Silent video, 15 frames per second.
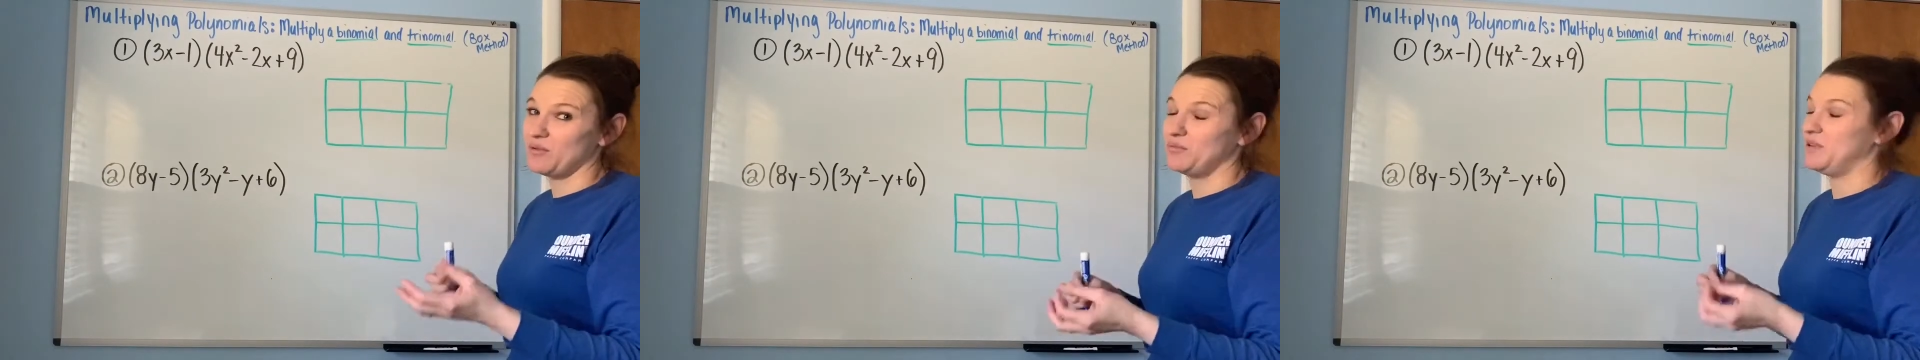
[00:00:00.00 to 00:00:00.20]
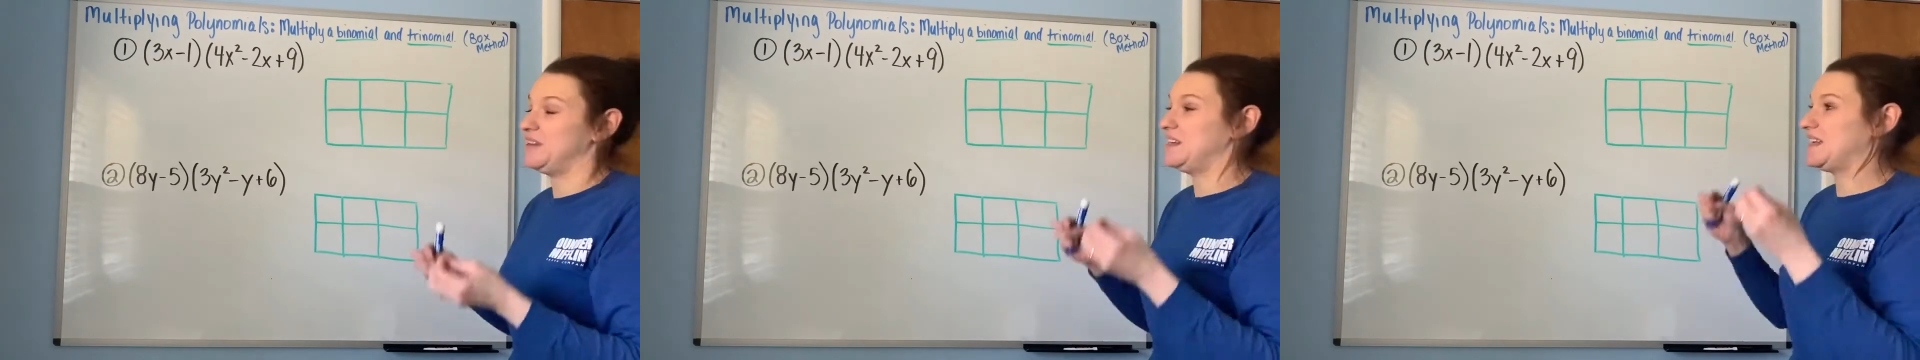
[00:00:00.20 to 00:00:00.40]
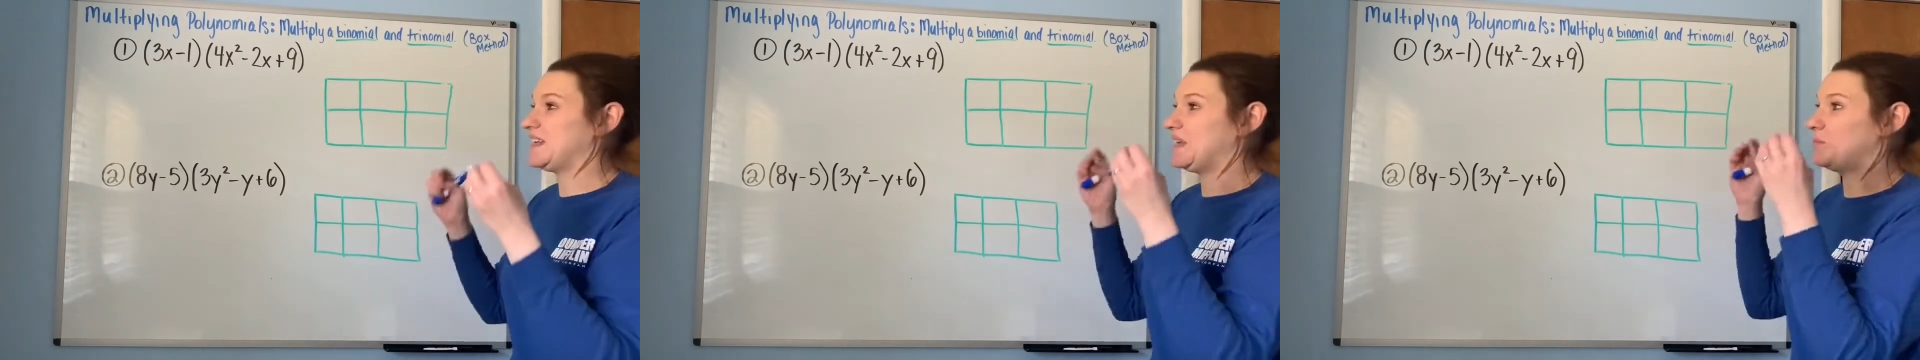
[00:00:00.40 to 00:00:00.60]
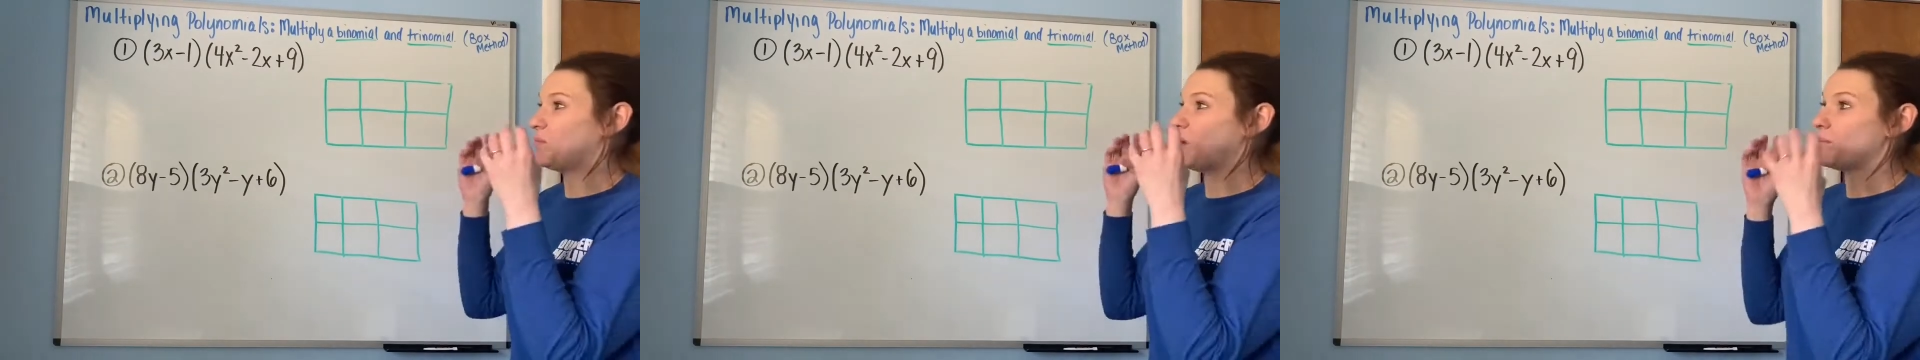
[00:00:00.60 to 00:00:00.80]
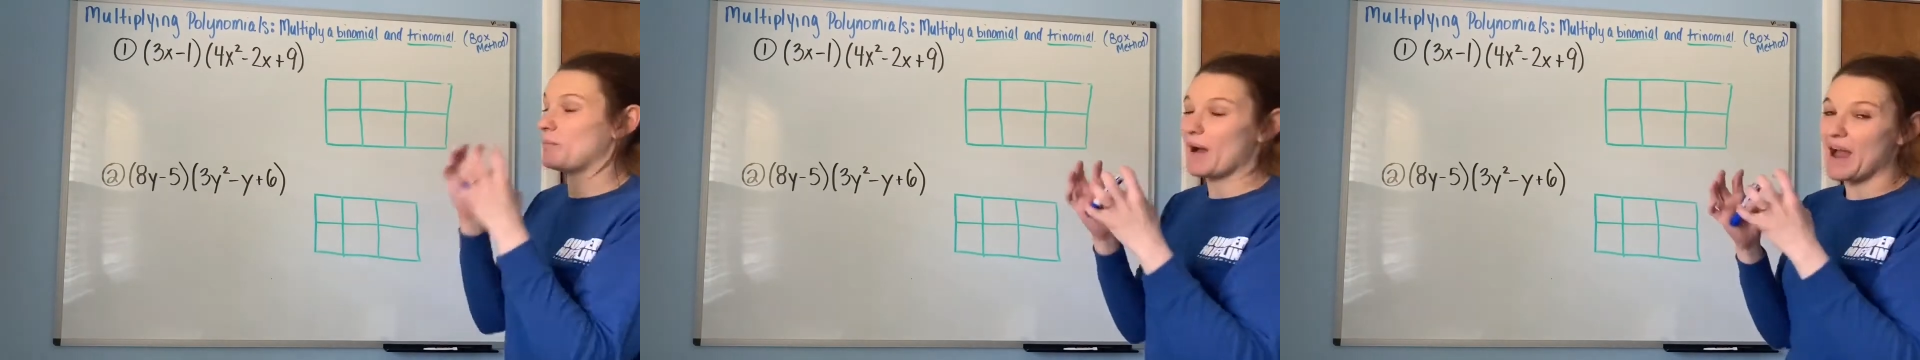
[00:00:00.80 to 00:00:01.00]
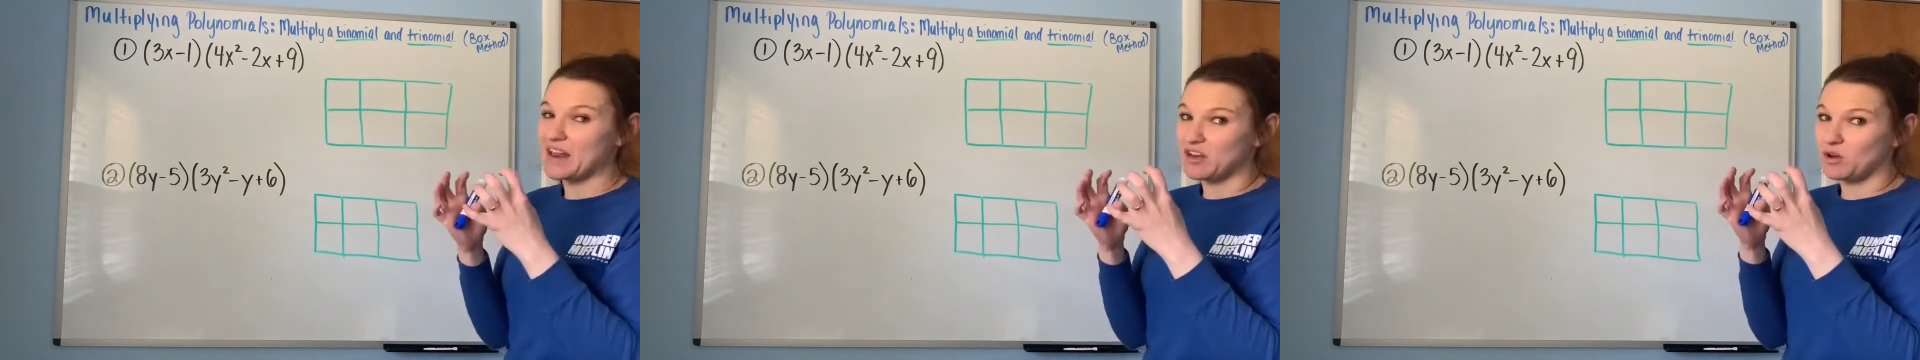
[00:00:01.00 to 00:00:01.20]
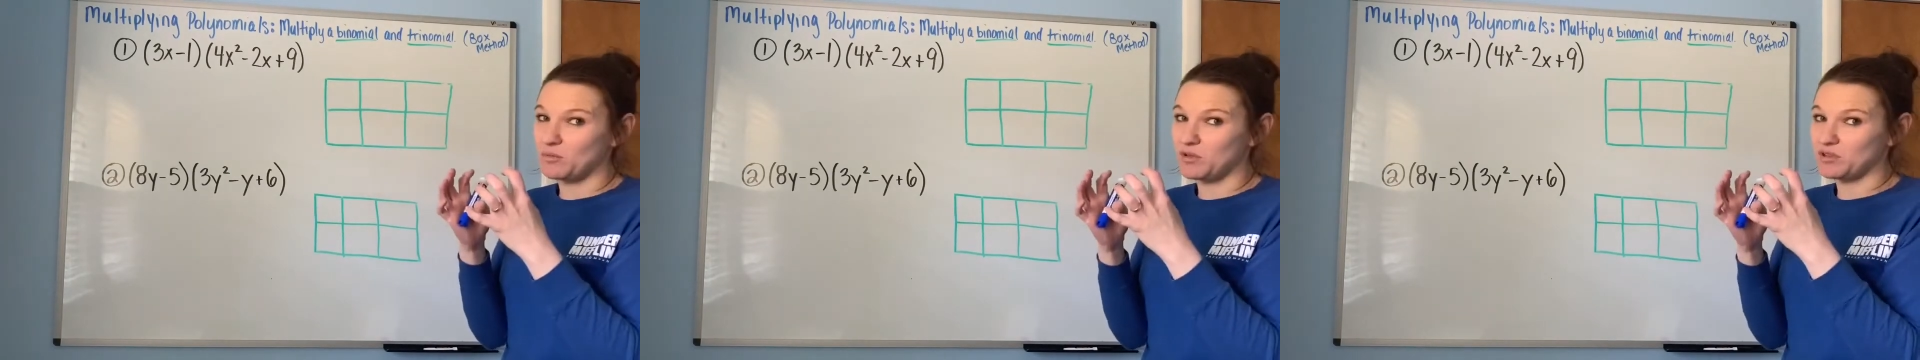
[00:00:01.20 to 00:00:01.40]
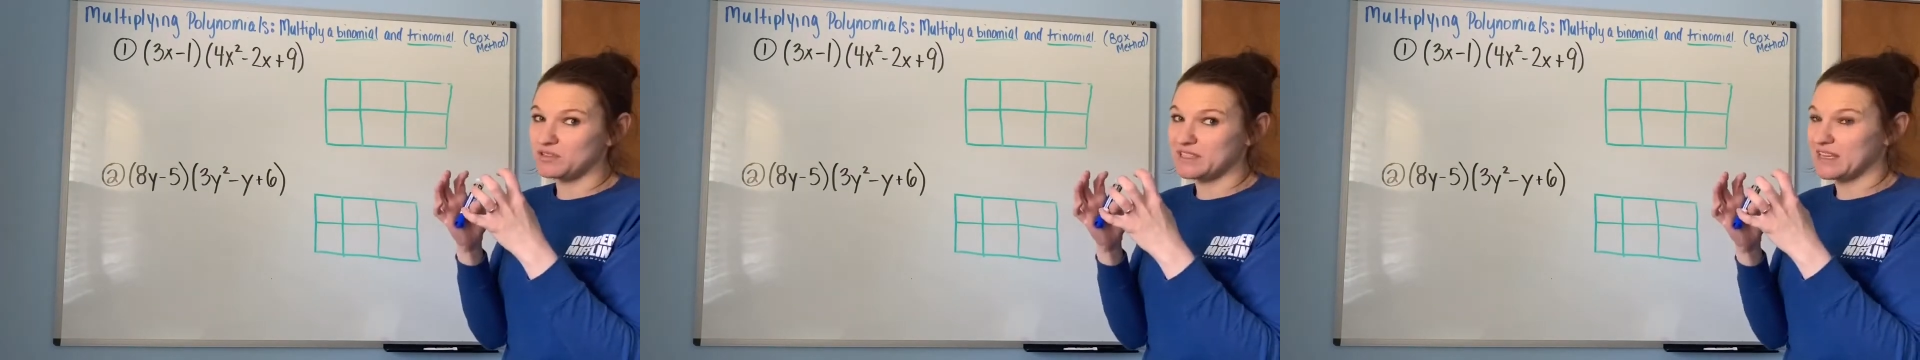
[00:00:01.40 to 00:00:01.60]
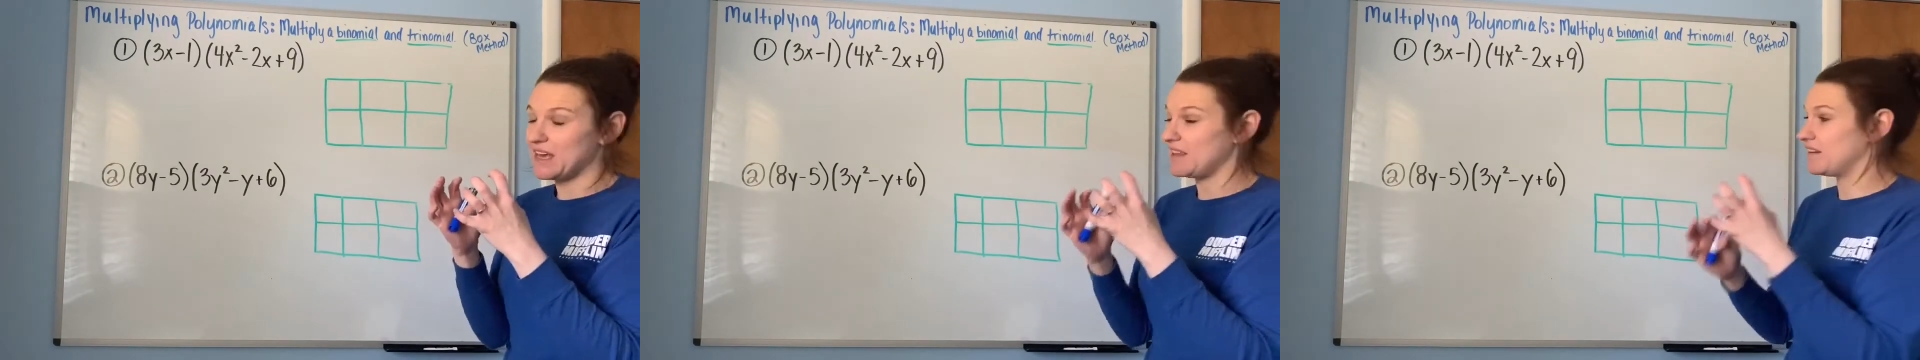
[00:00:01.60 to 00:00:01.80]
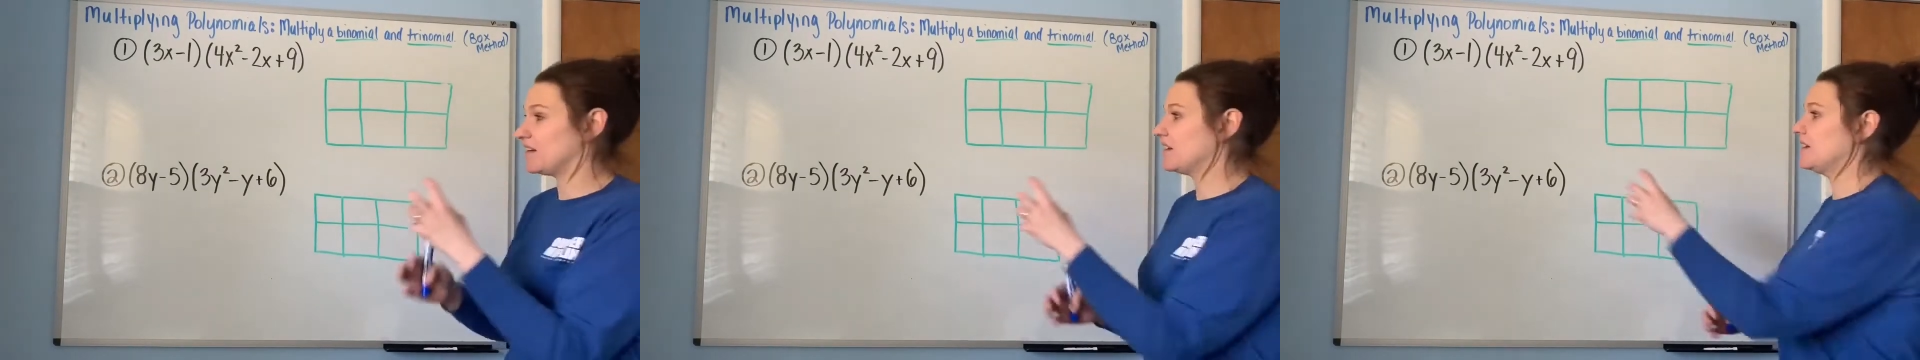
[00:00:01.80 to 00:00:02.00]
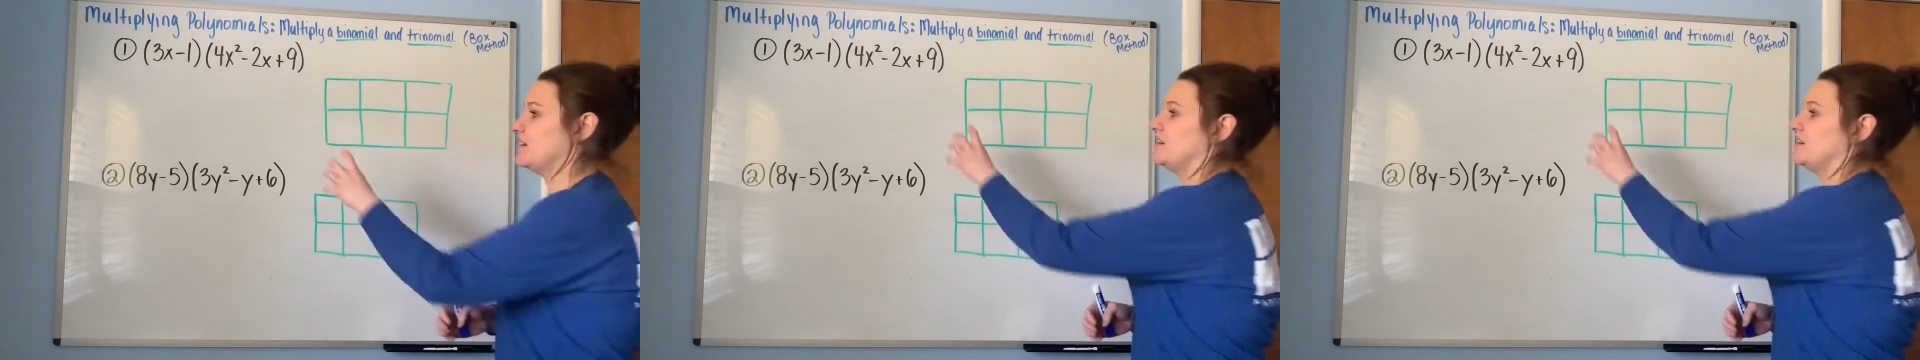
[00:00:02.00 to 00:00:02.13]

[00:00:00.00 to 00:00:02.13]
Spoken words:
We need to keep our binomial together,